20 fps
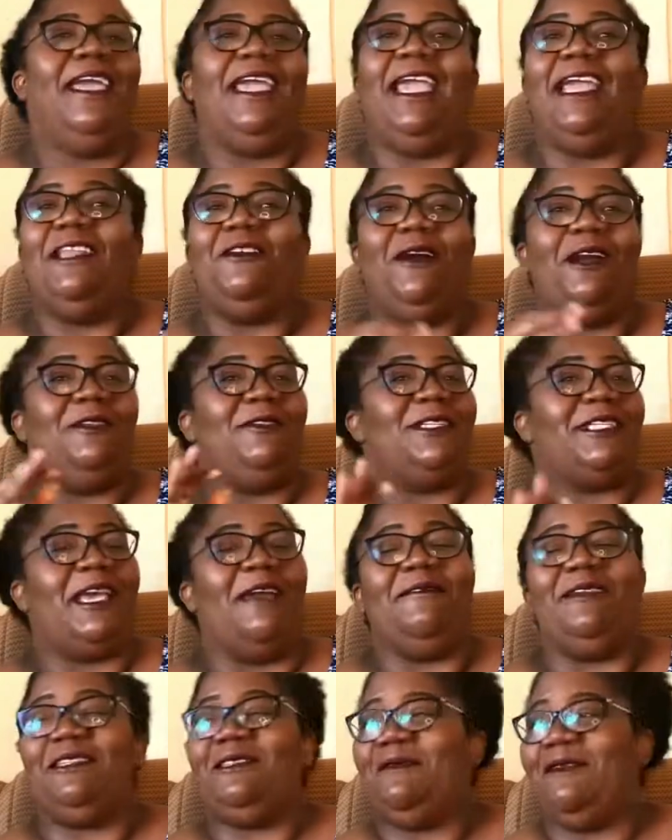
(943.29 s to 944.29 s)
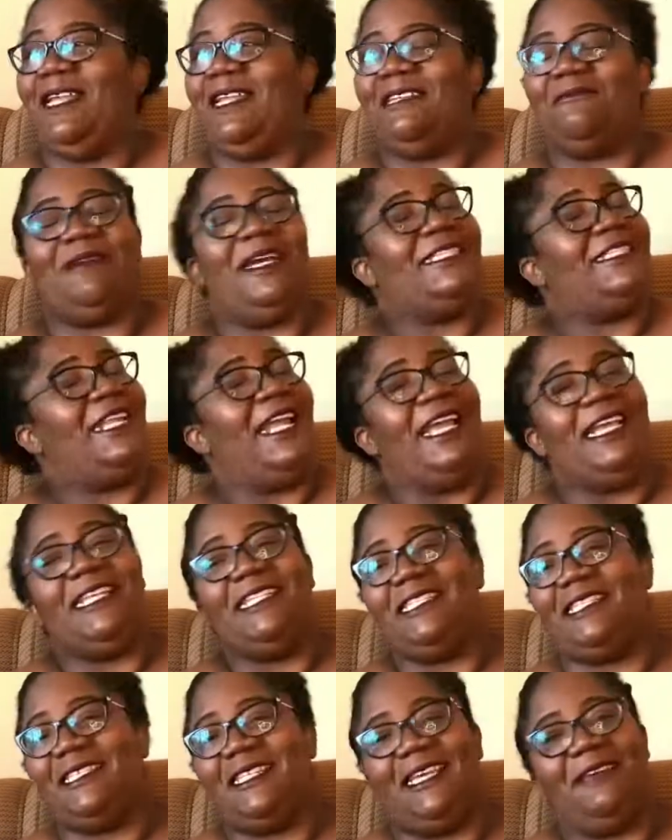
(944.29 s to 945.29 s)
Anyone who's coming to manage Batra,
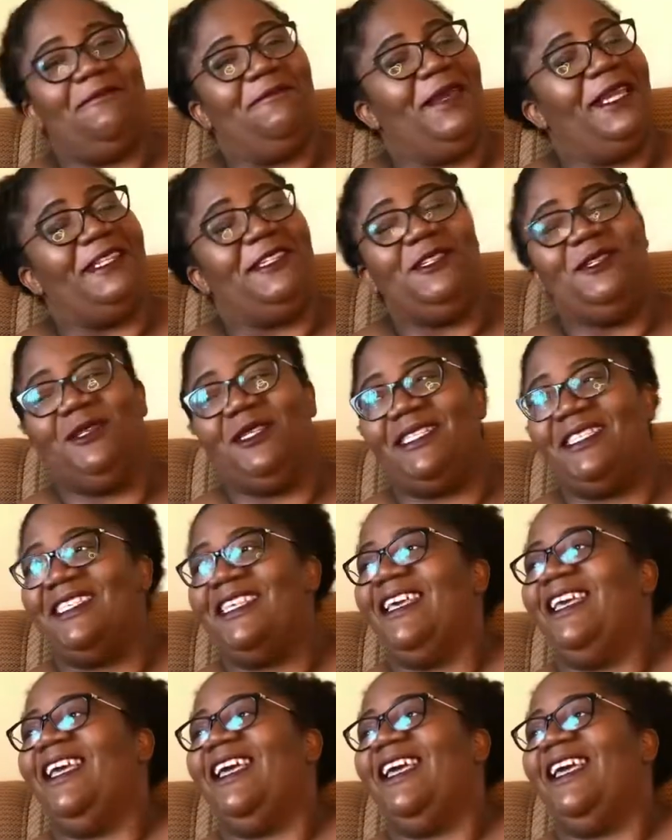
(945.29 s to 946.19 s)
it's bad news.